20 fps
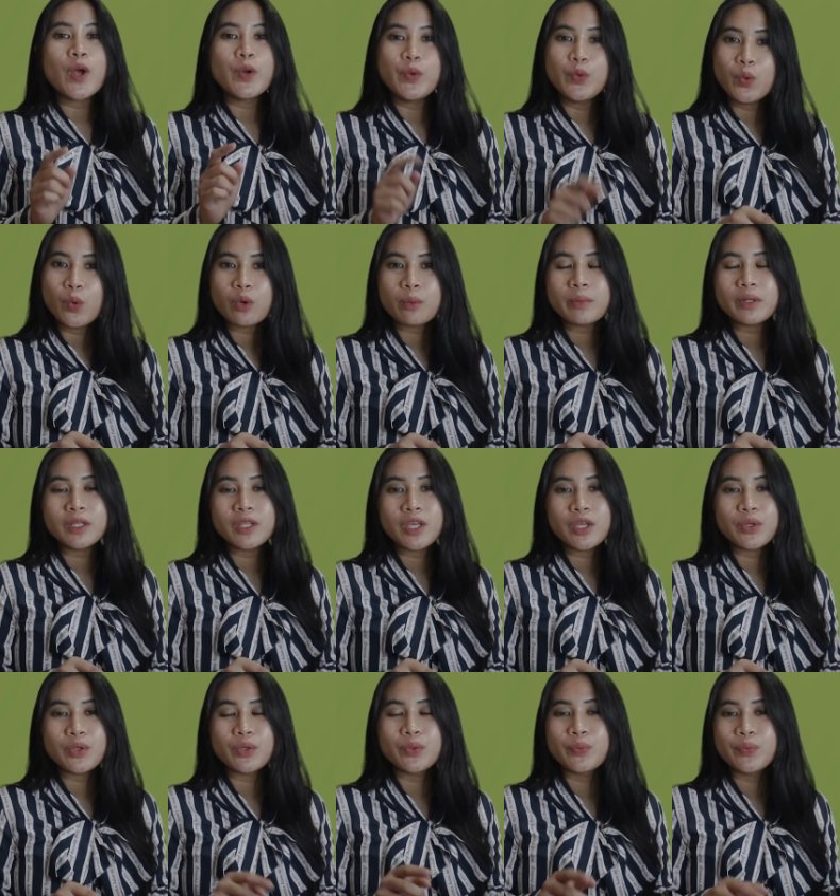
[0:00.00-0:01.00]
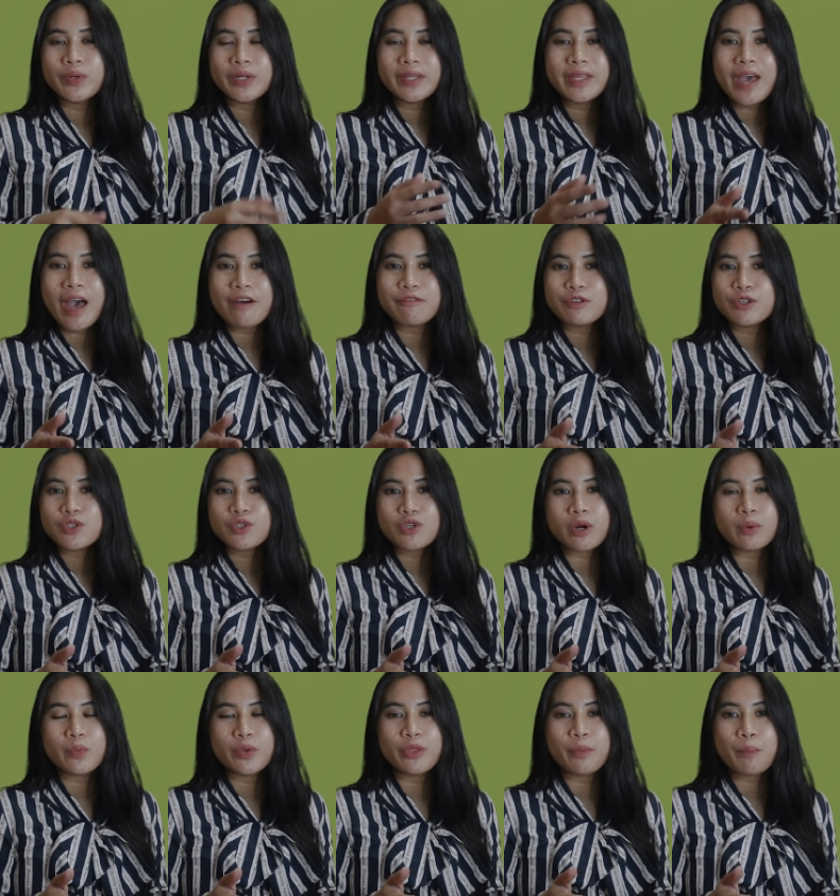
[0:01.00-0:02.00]
normally you really have to
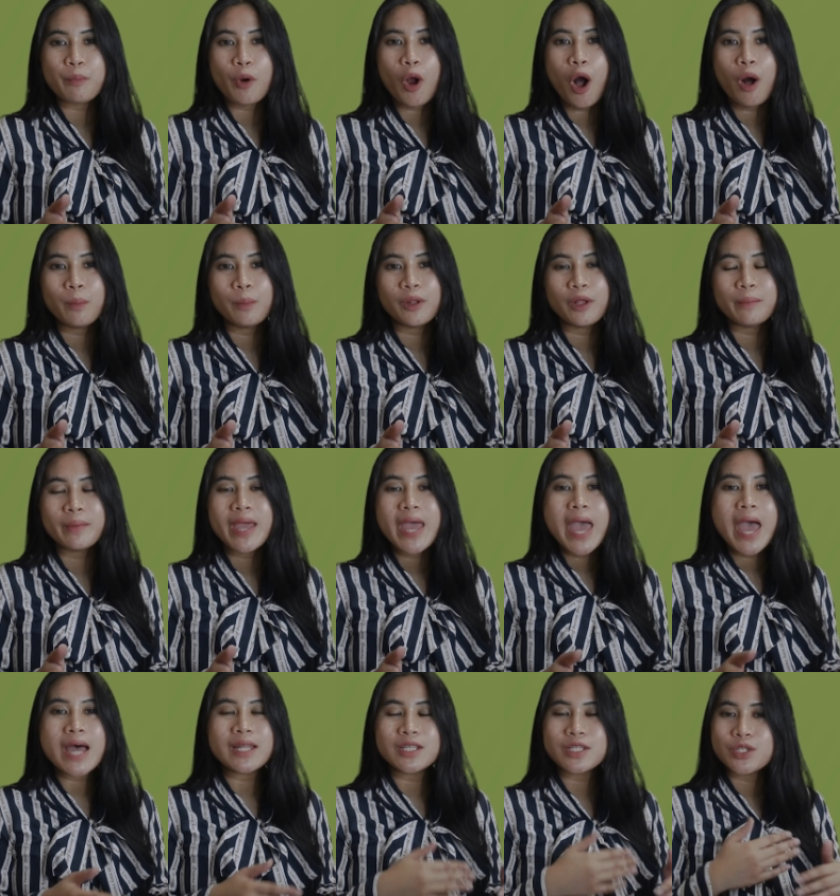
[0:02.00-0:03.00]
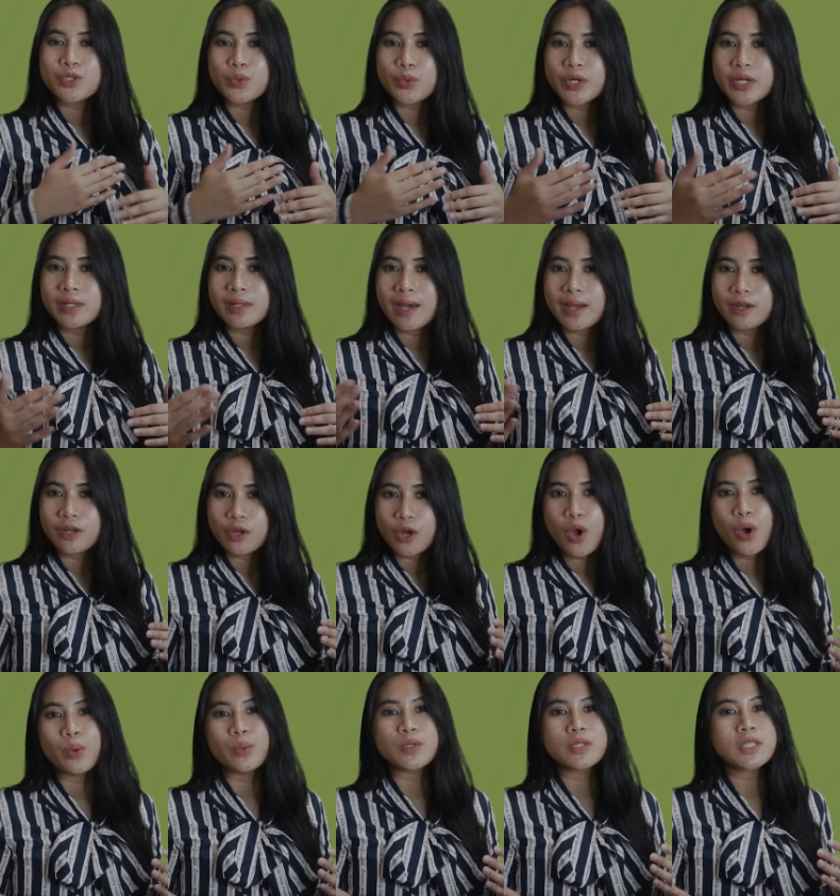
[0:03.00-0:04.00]
start with a problem and the storyline
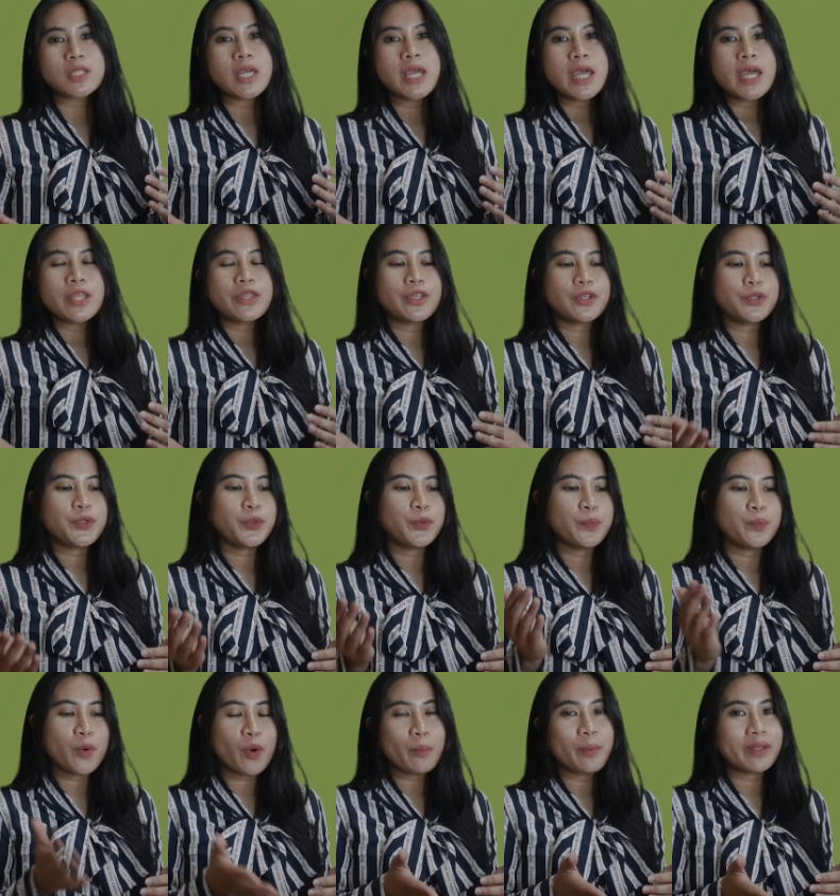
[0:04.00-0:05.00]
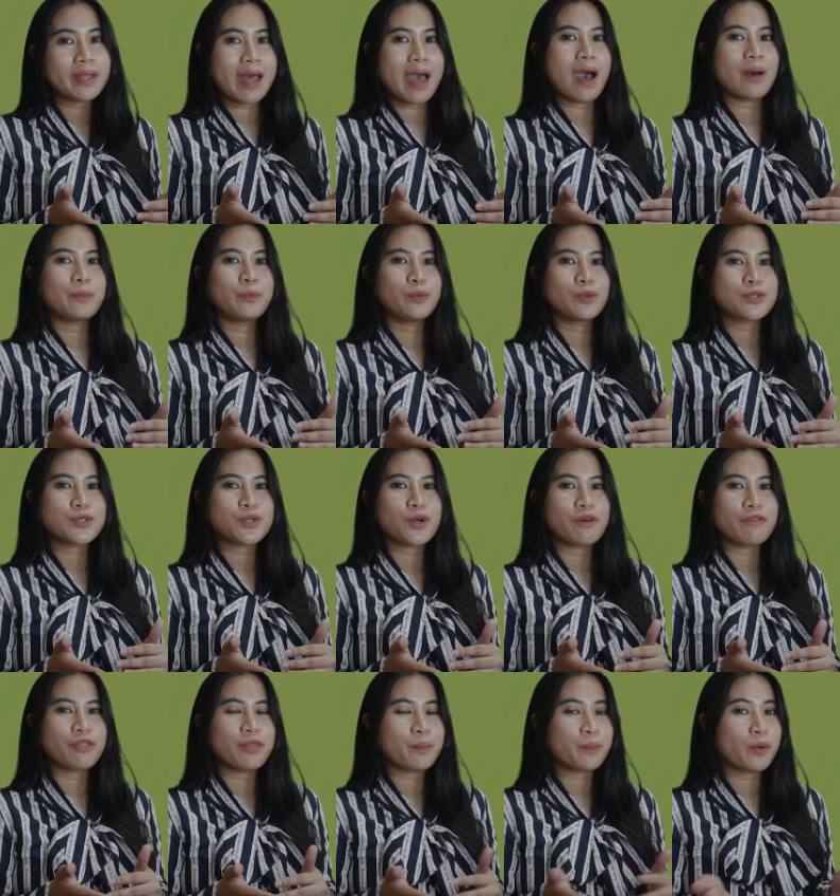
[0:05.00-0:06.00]
goes. The new mobile app will
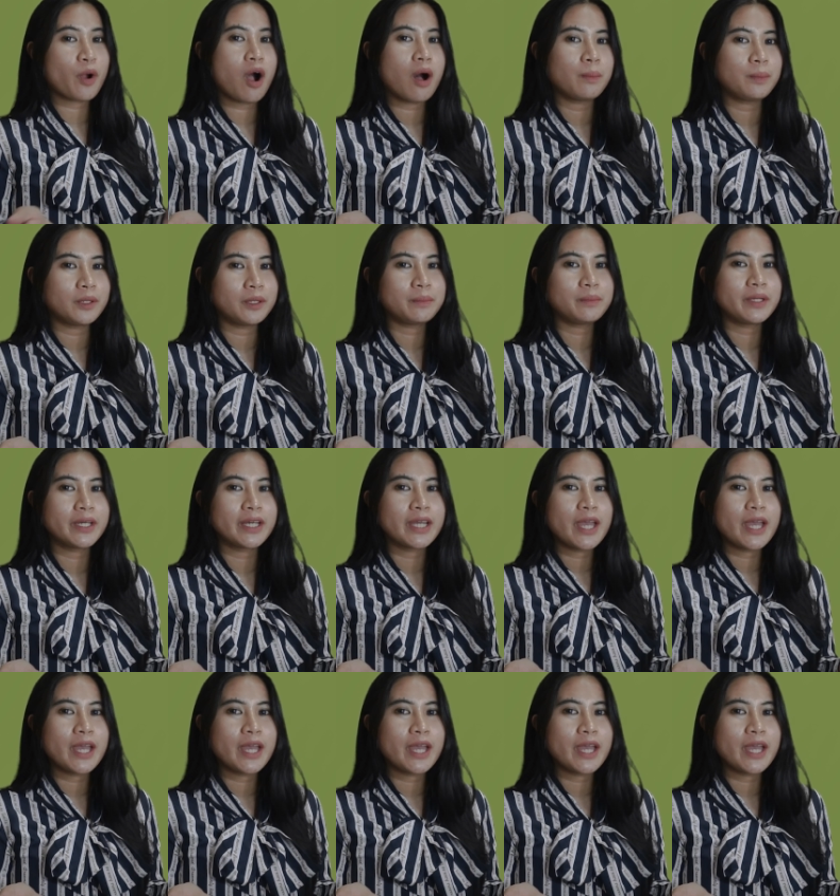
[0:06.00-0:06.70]
solve the problem,